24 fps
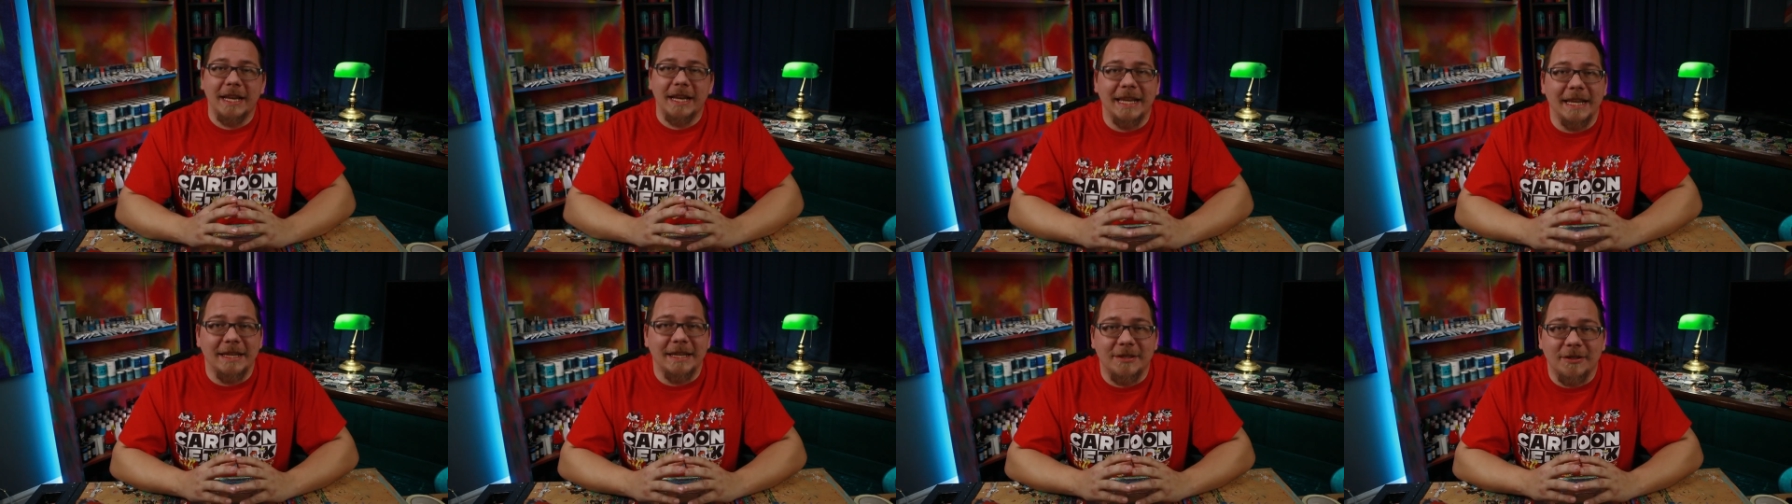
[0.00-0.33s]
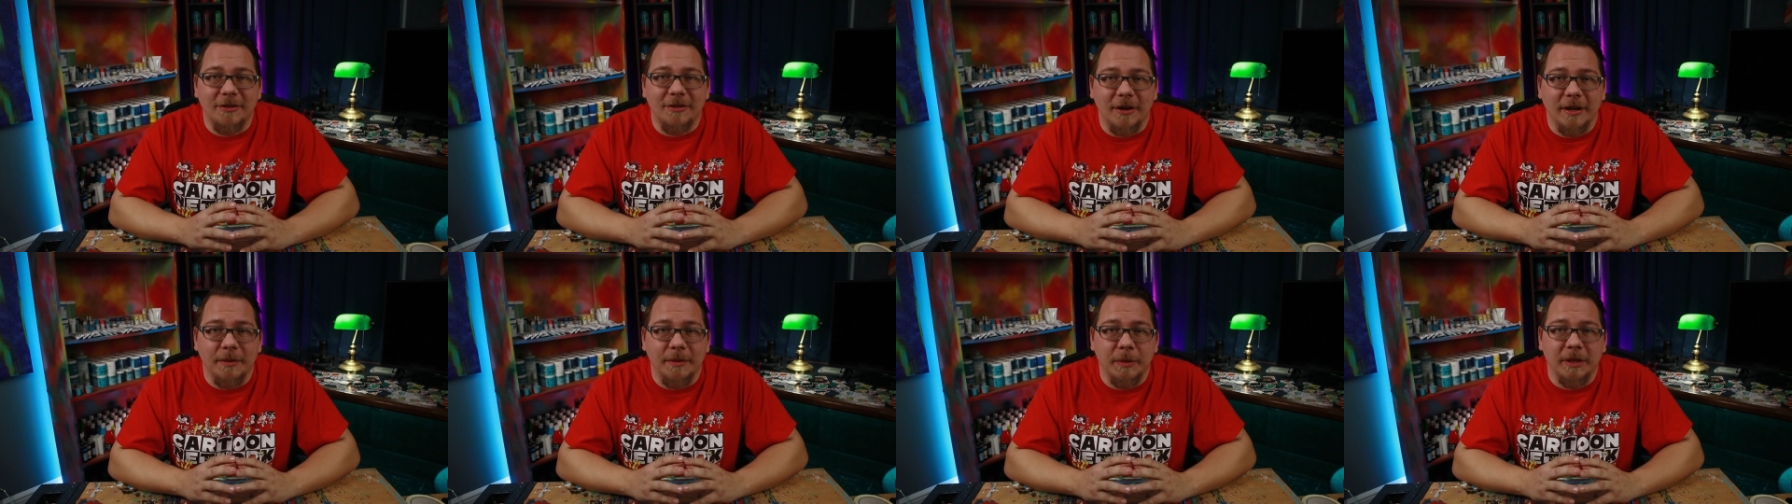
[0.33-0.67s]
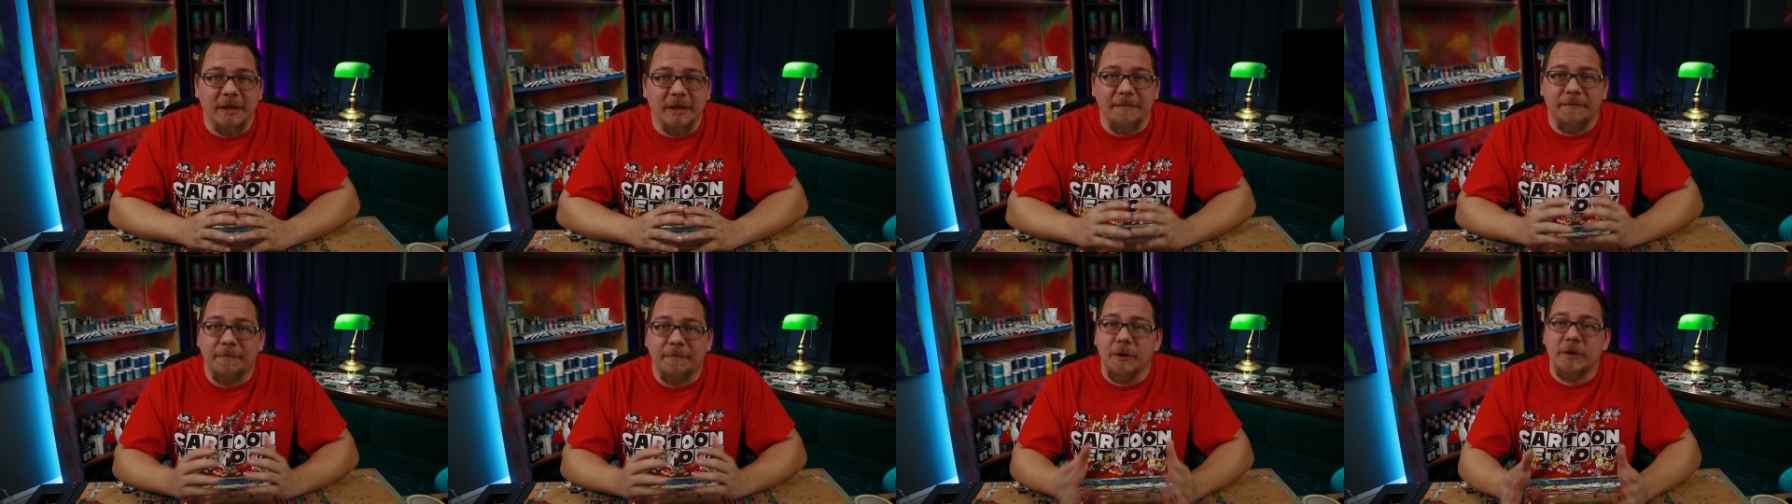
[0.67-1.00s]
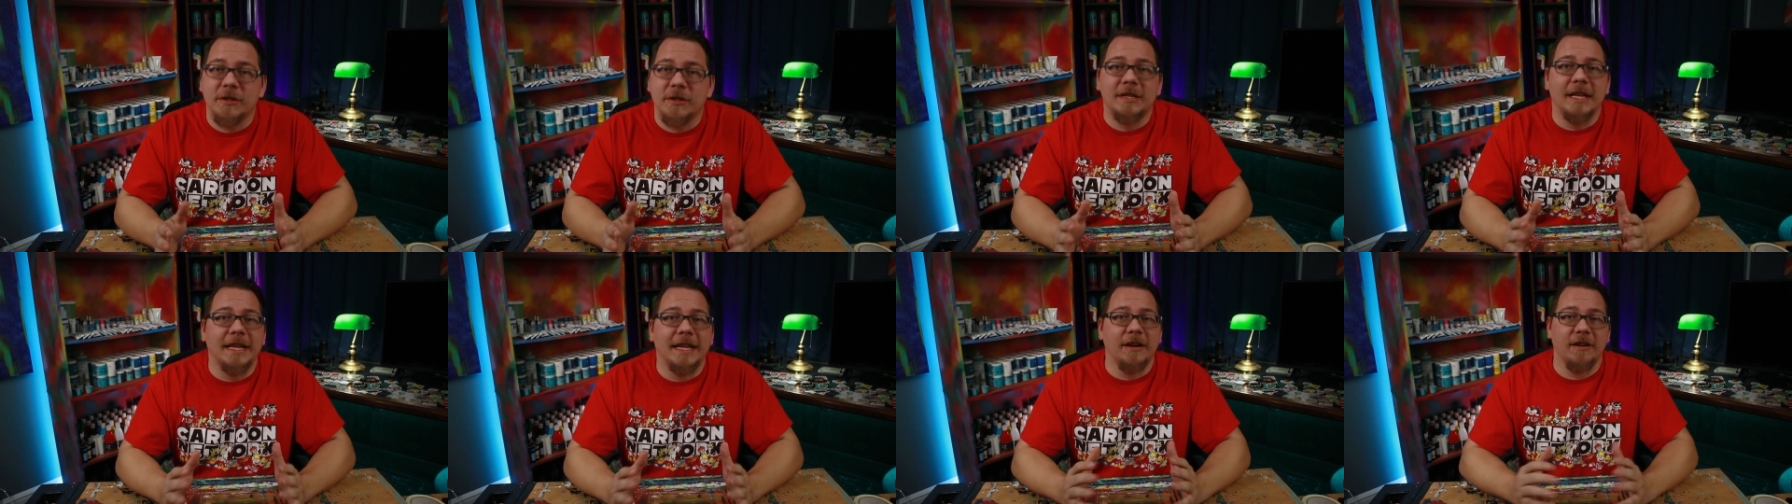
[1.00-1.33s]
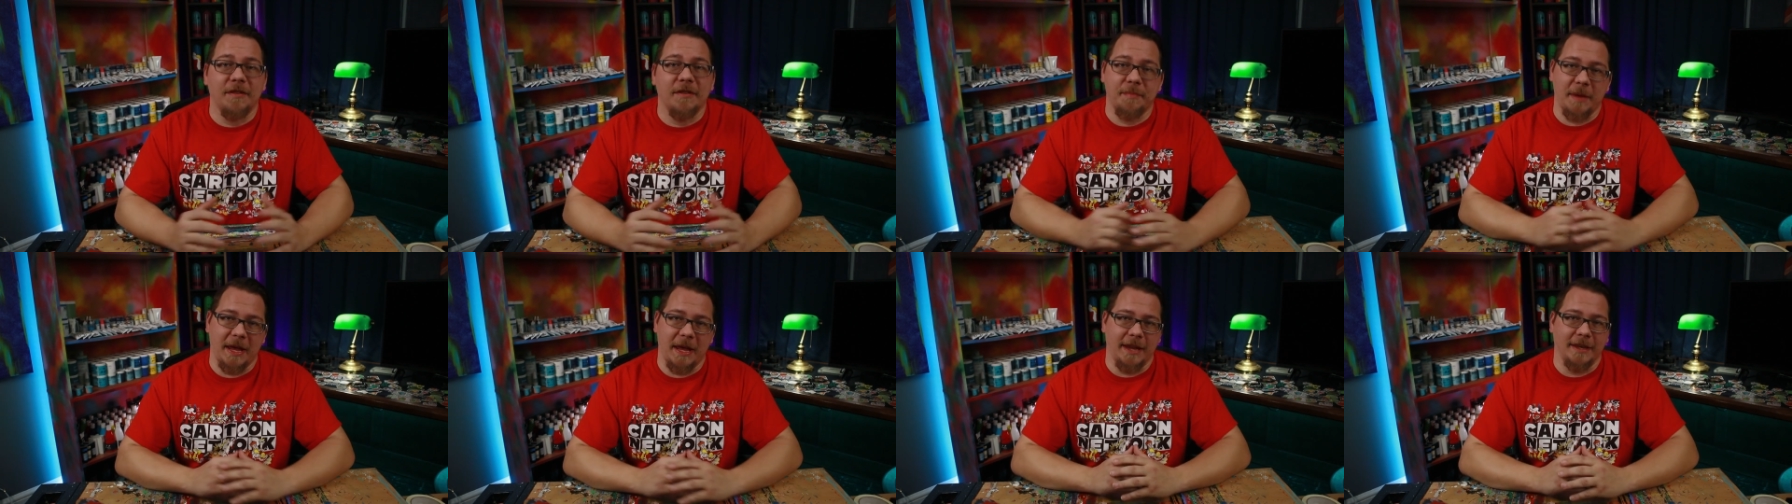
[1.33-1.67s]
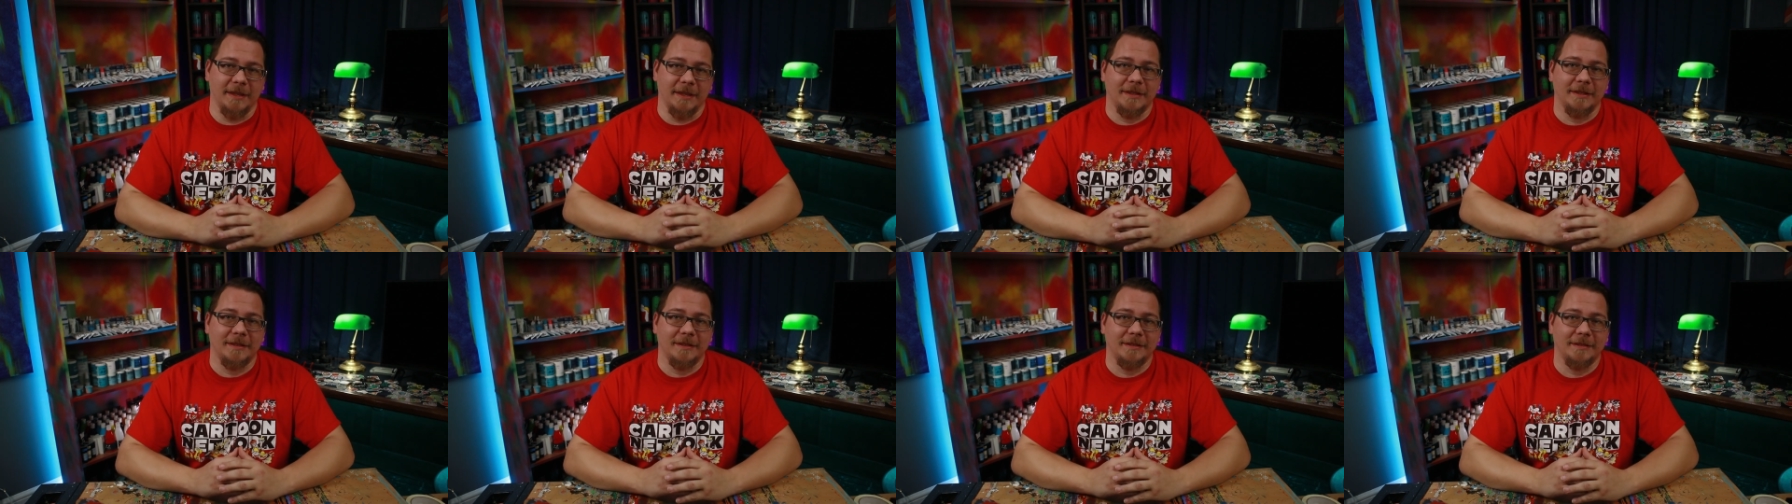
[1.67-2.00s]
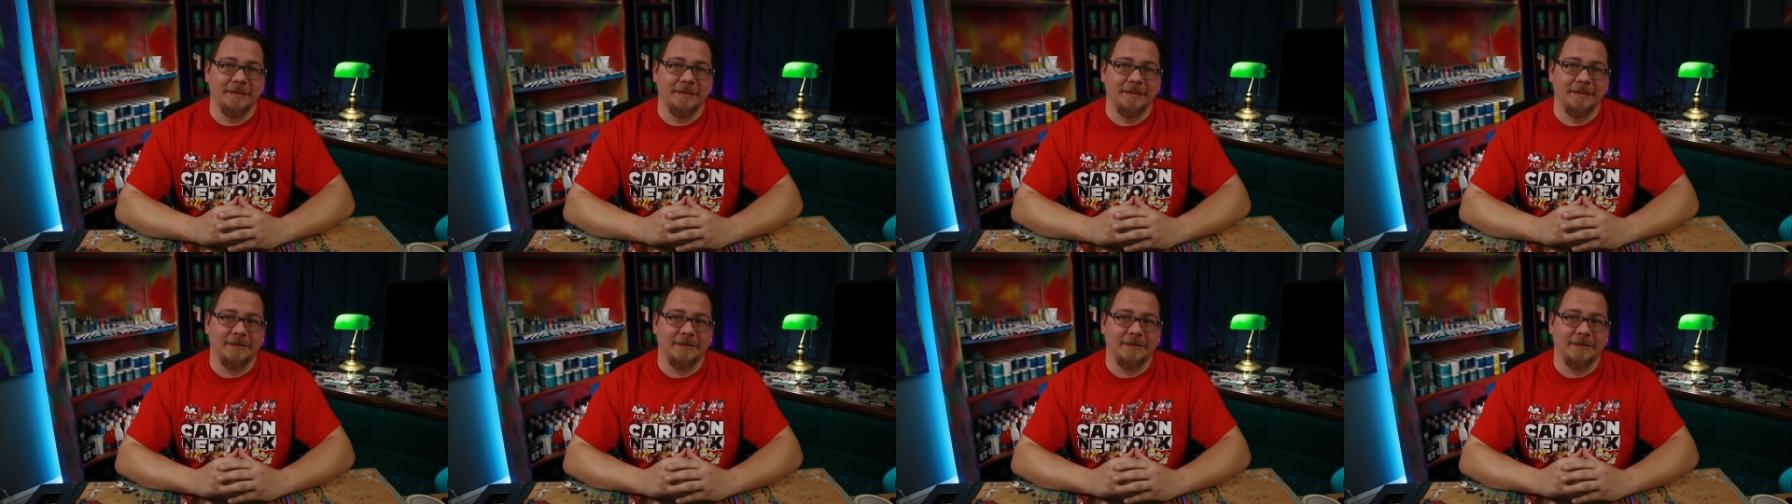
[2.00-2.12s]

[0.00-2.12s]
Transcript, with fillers: to get started with the first layer of paint.